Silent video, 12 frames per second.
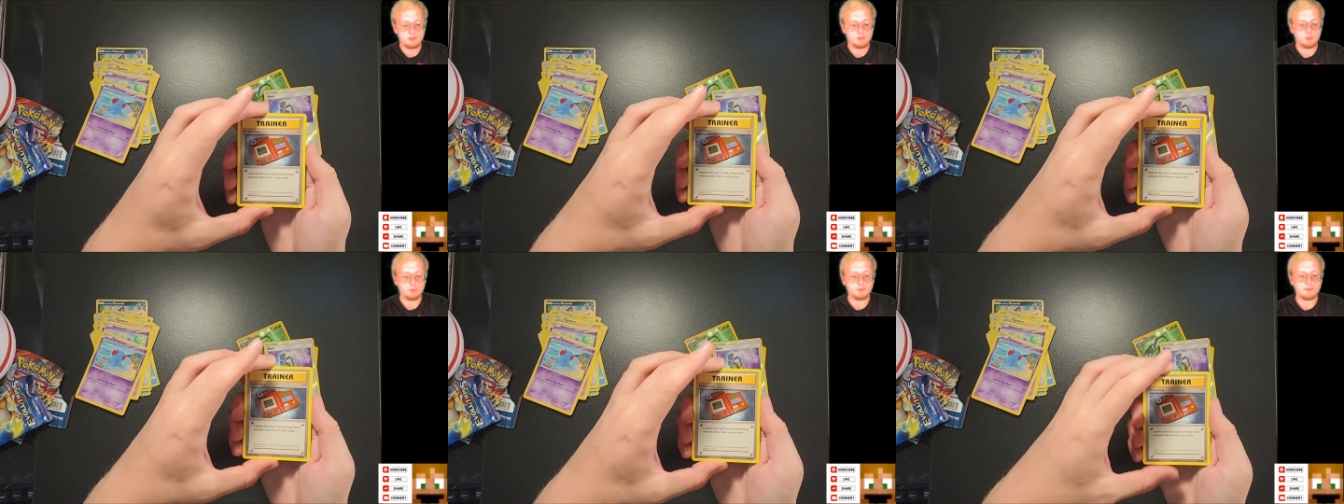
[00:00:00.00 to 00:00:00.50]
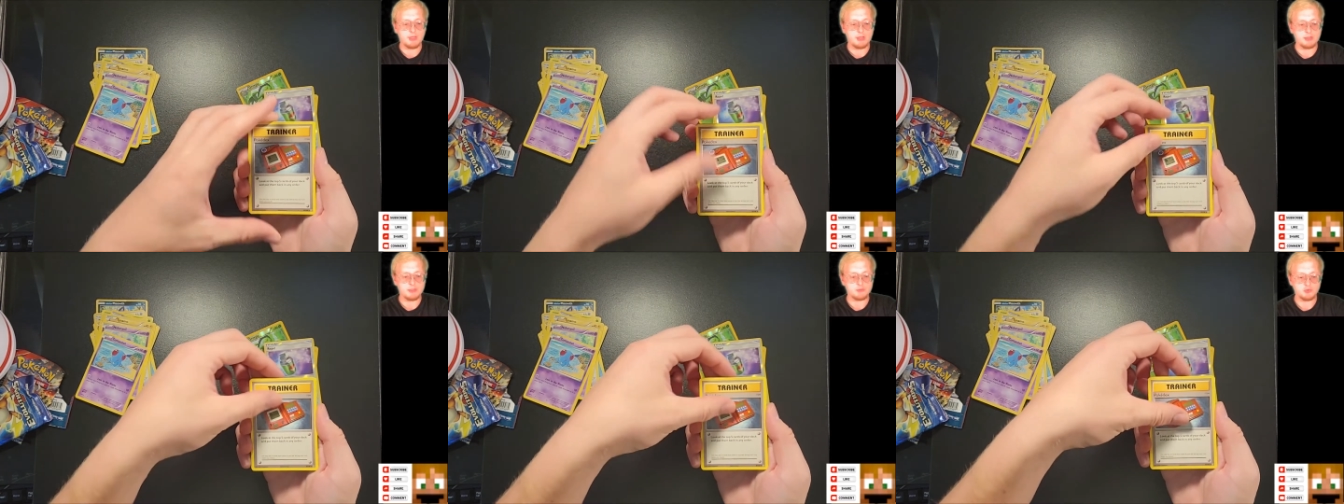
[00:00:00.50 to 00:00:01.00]
We've
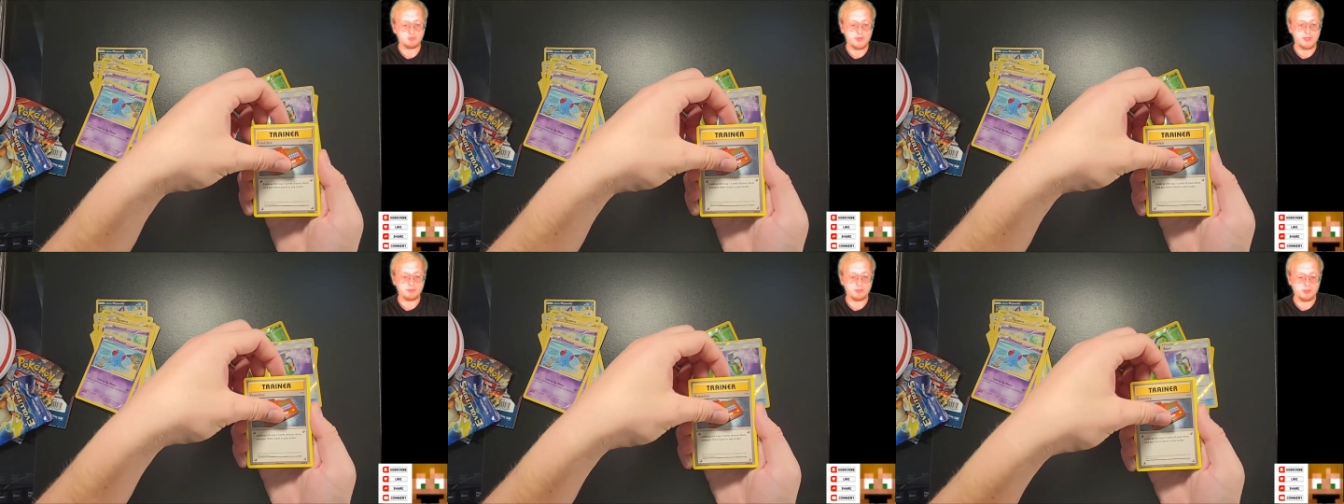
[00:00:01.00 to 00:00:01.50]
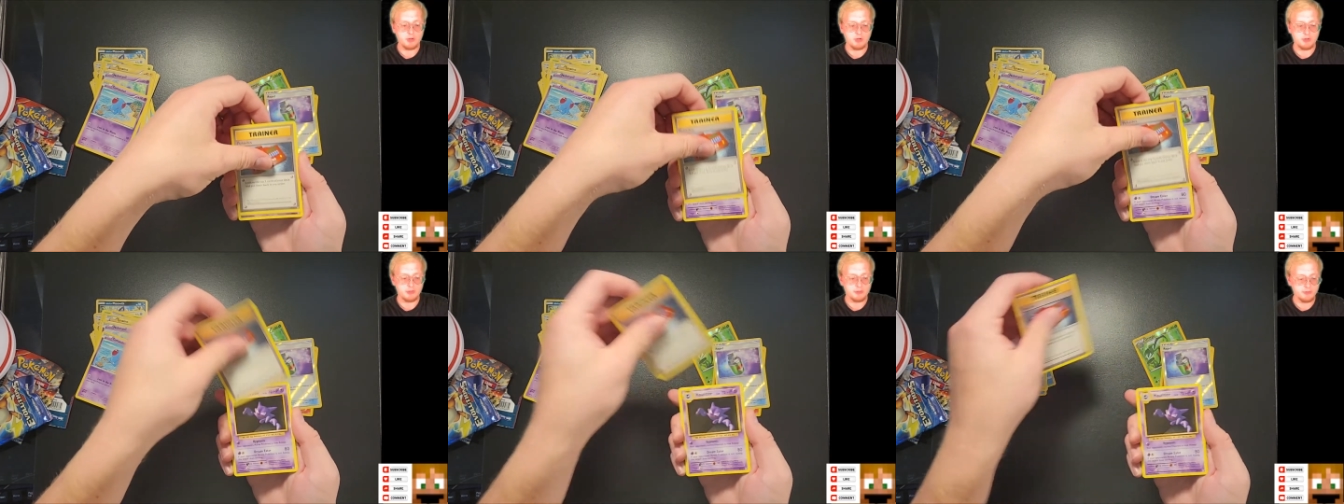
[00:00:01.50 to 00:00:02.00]
got a trainer
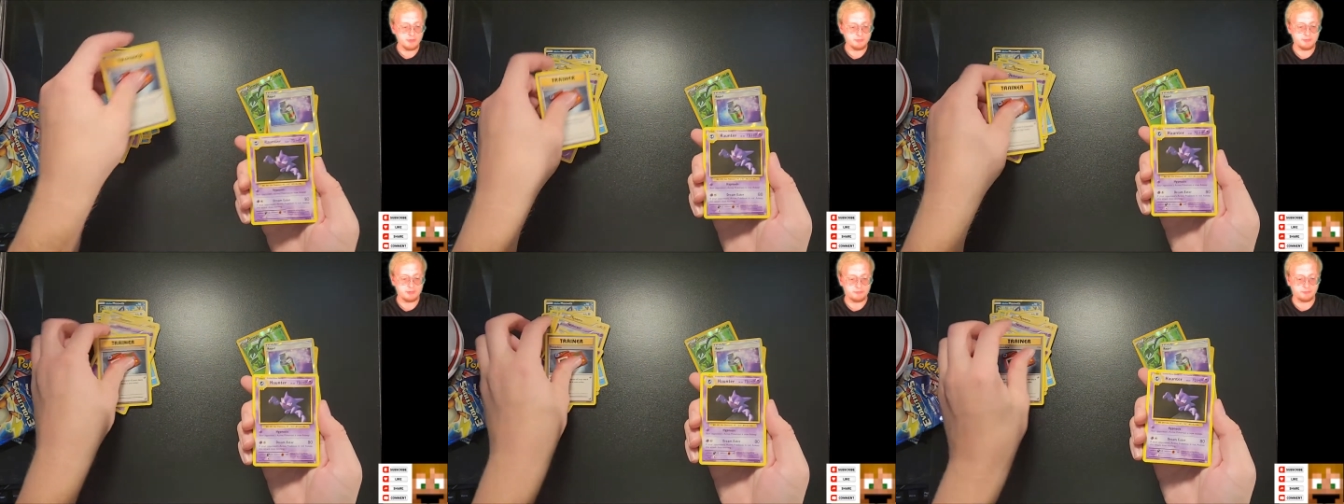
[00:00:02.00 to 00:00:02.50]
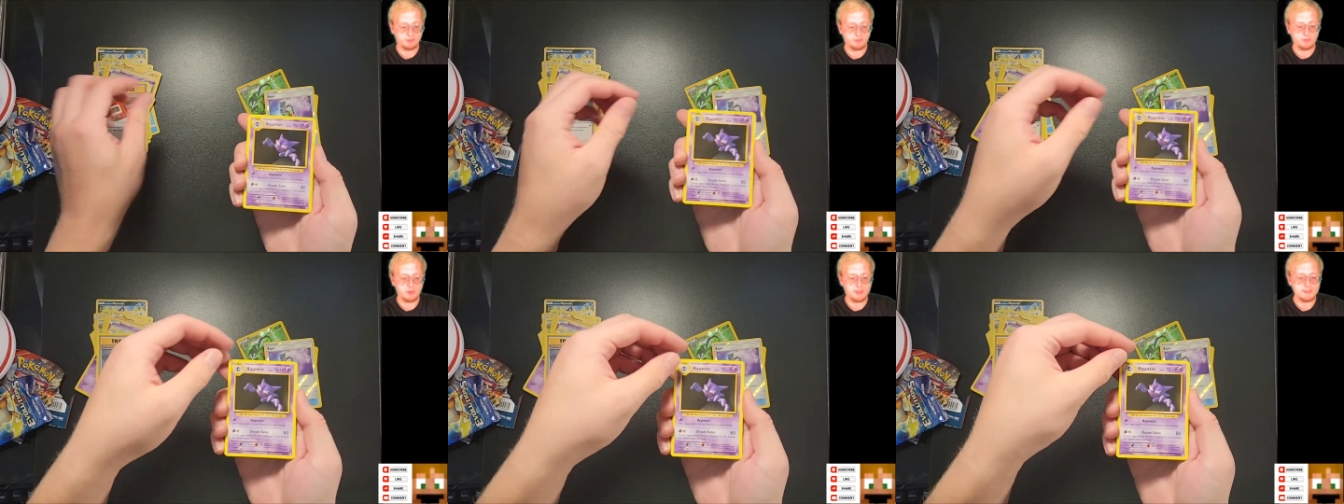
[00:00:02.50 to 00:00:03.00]
card. That's
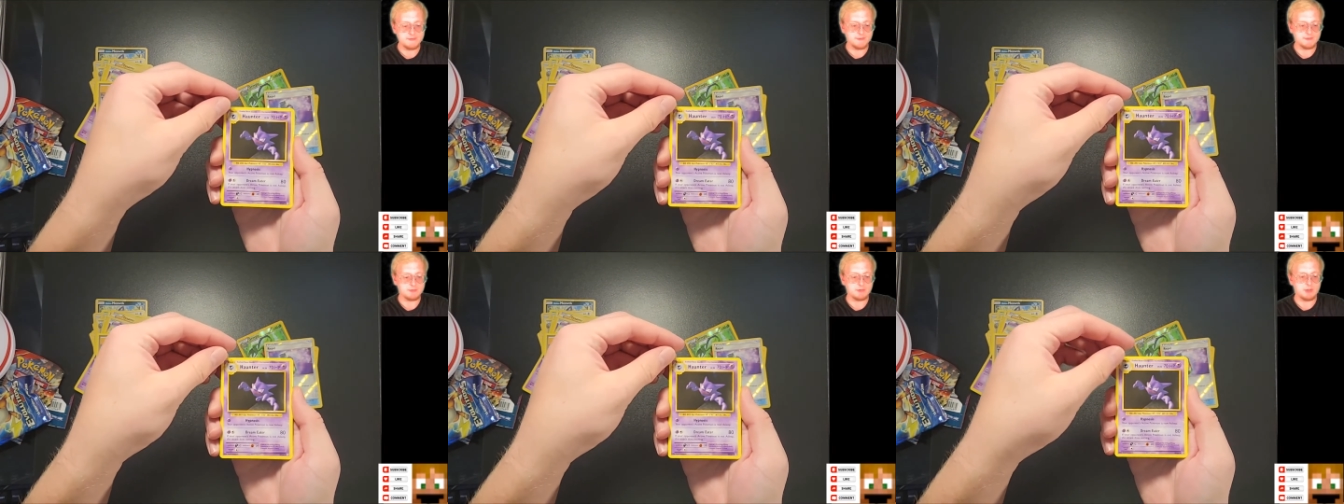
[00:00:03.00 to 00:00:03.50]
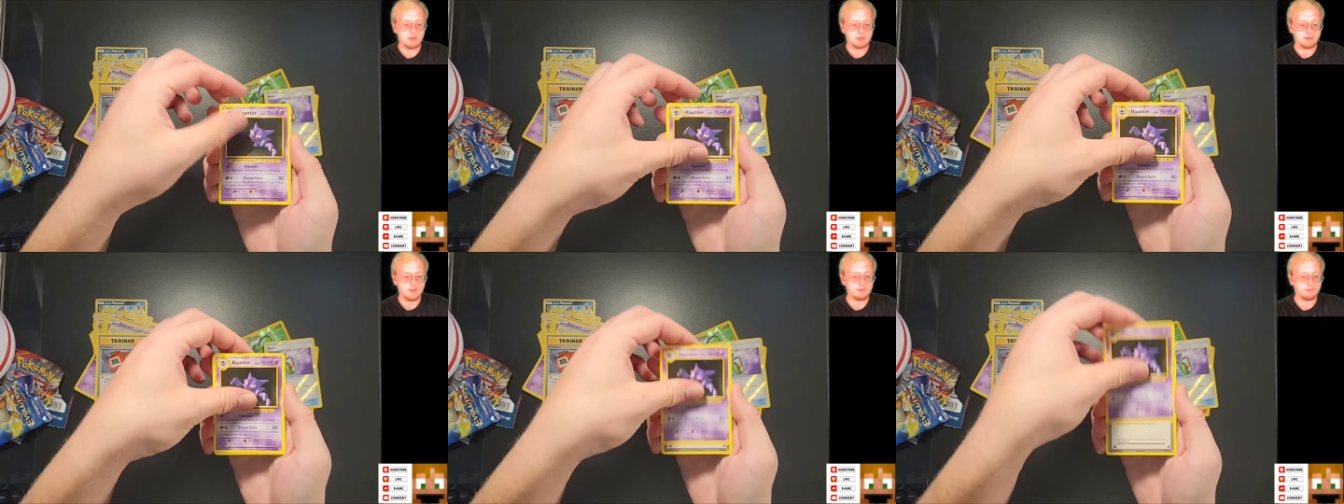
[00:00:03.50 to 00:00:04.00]
great. A
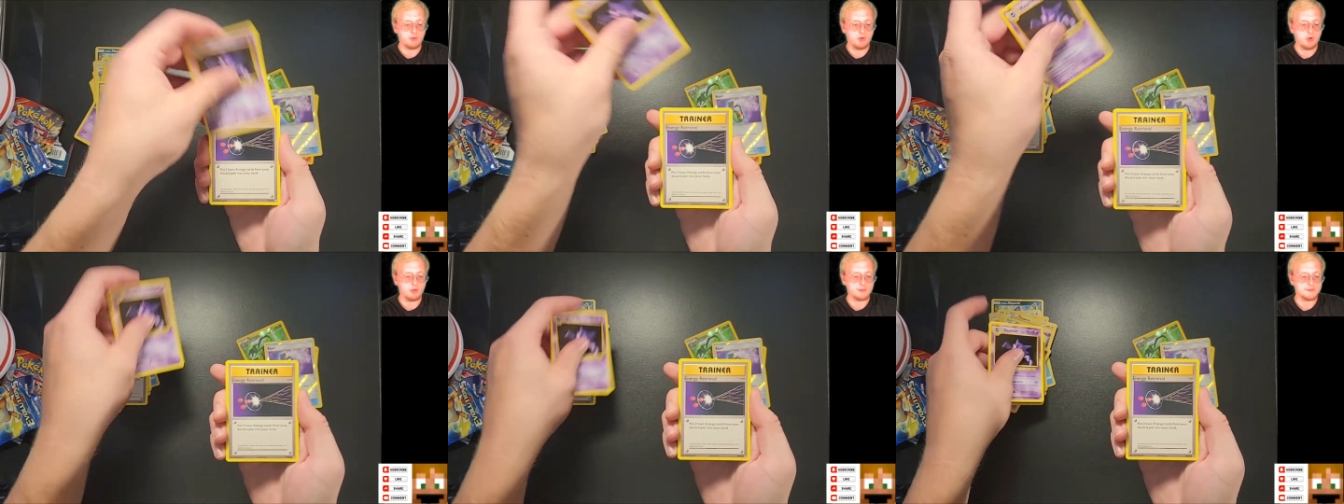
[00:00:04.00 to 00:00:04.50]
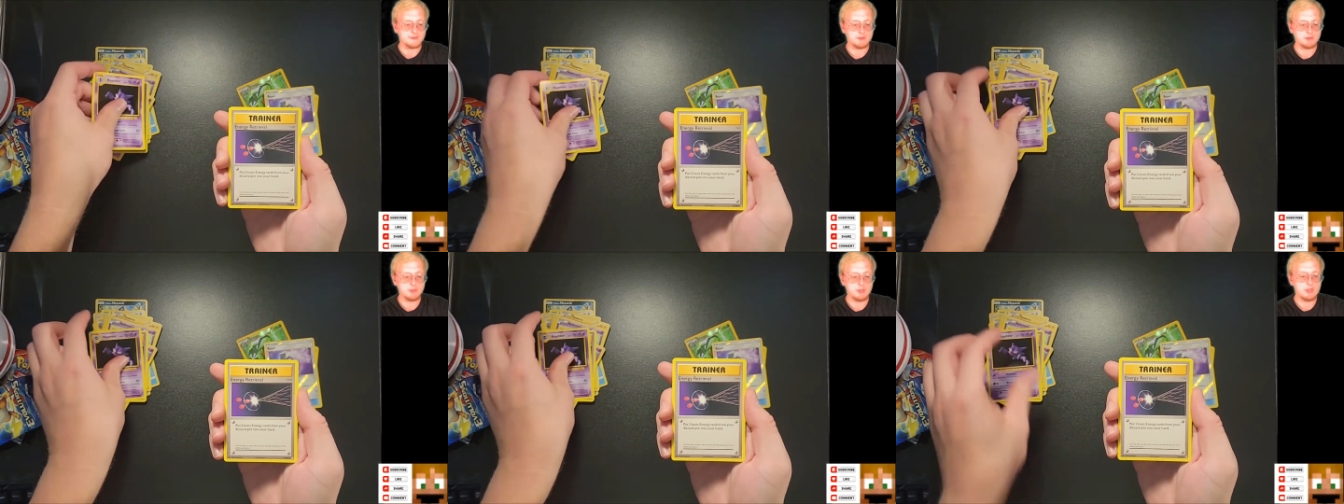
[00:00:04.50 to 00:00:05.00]
nice haunter.